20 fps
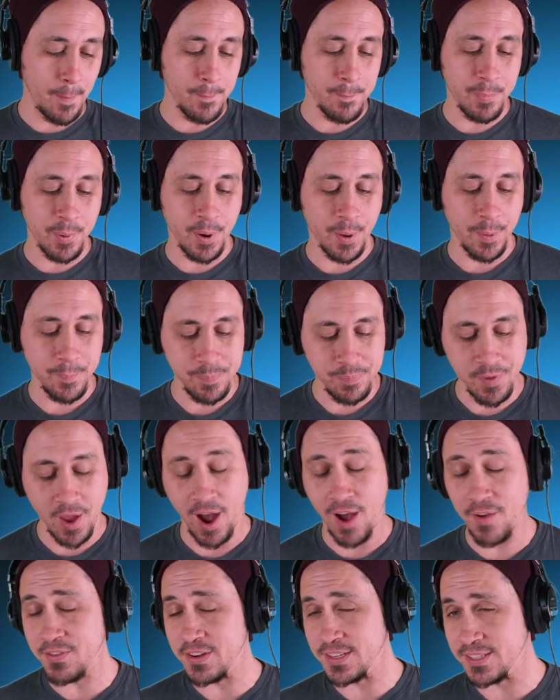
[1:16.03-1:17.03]
But
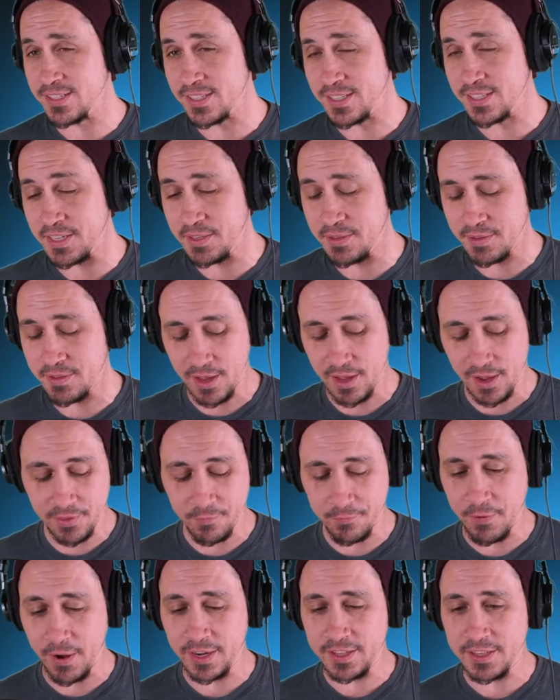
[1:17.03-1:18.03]
obviously
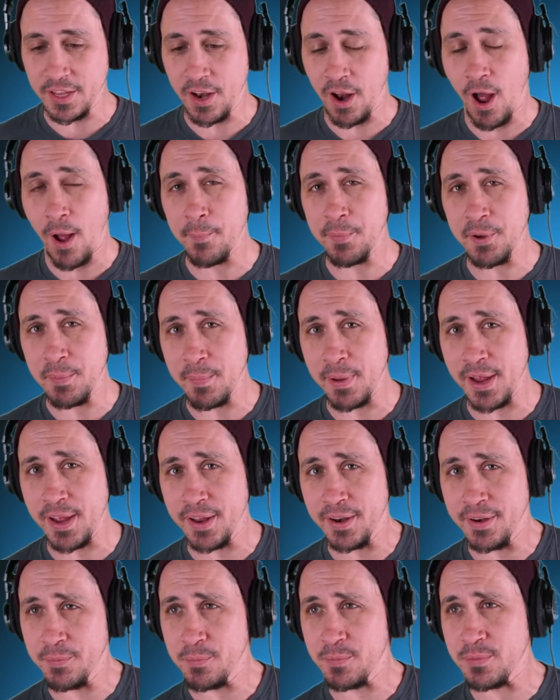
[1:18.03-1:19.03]
the fact that
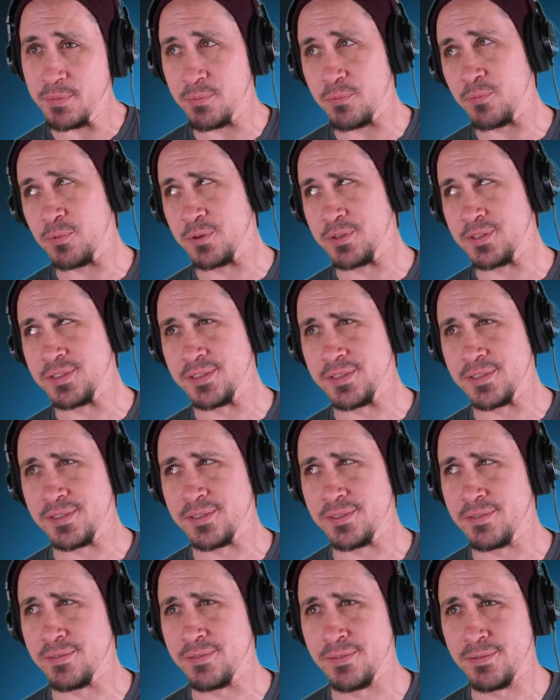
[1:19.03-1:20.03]
Omni-Man
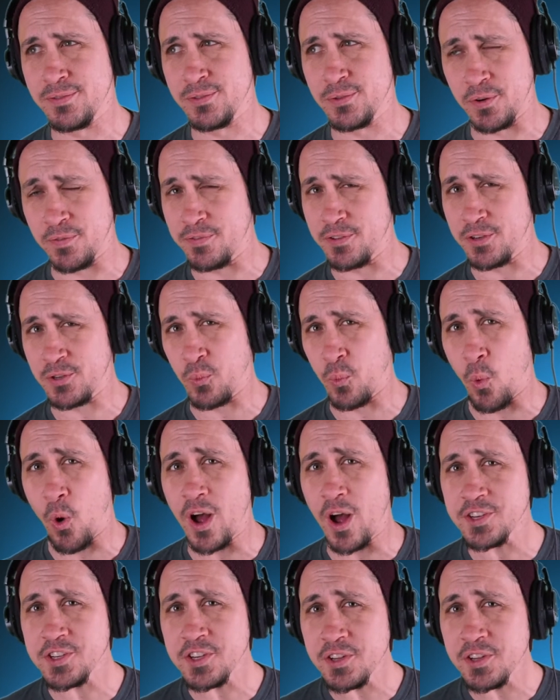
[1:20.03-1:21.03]
was sort of just
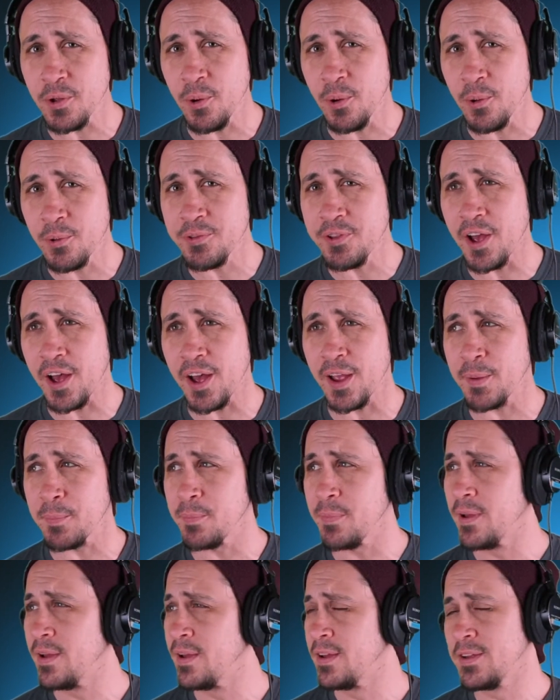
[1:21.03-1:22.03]
watching the whole
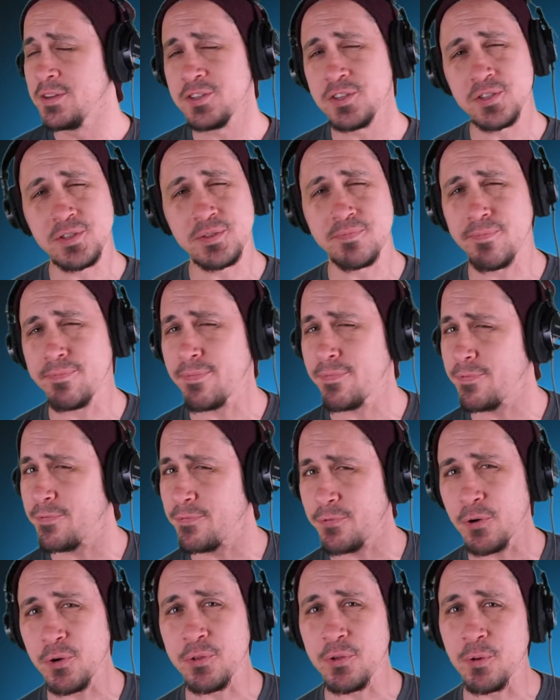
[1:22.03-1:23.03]
time just
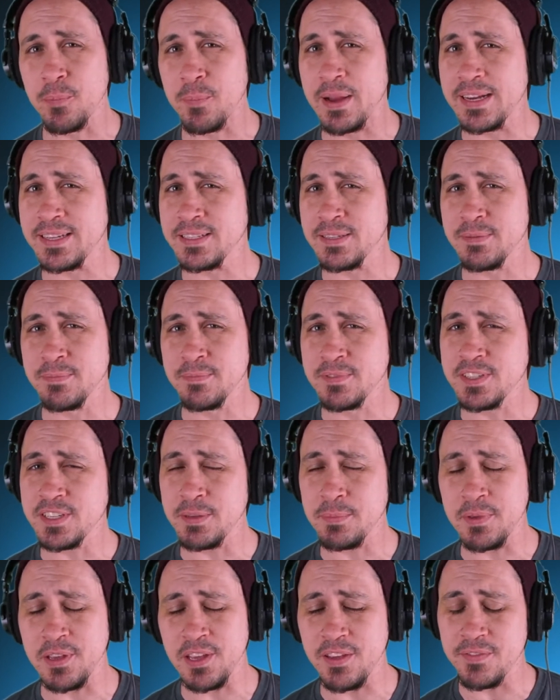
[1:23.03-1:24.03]
further makes him
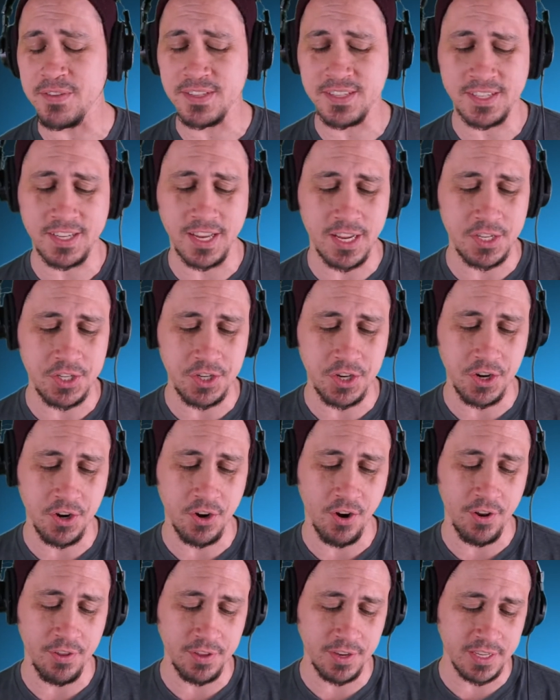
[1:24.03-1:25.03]
seem even
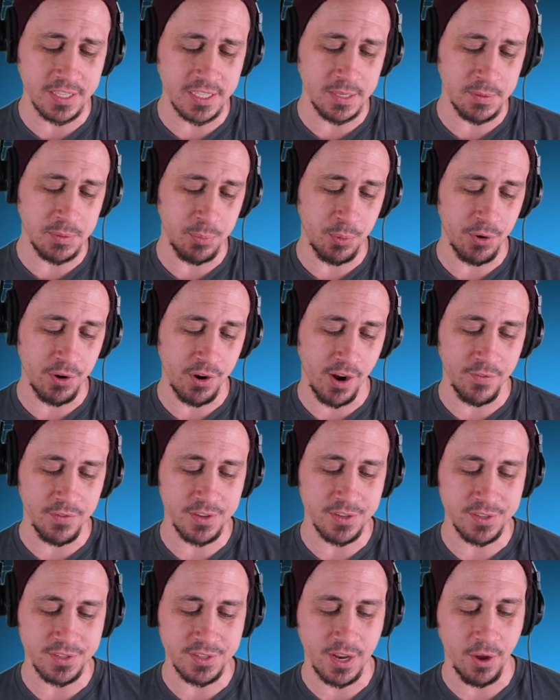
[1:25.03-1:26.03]
sketchier. I think it seems pretty
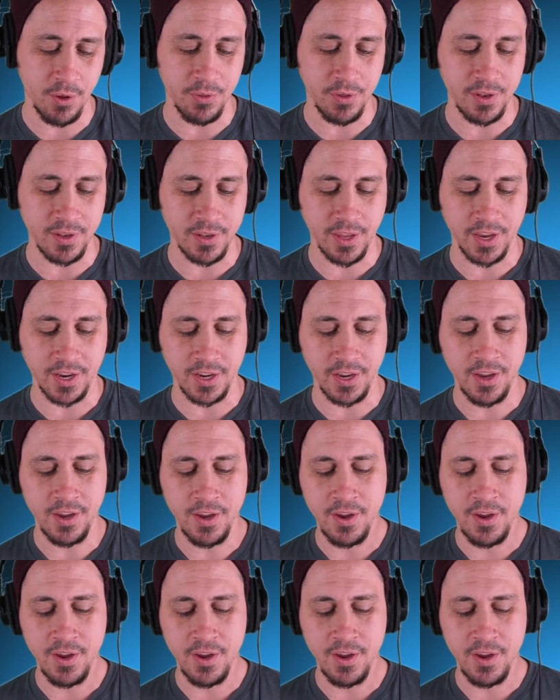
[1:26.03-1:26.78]
obvious now that, like,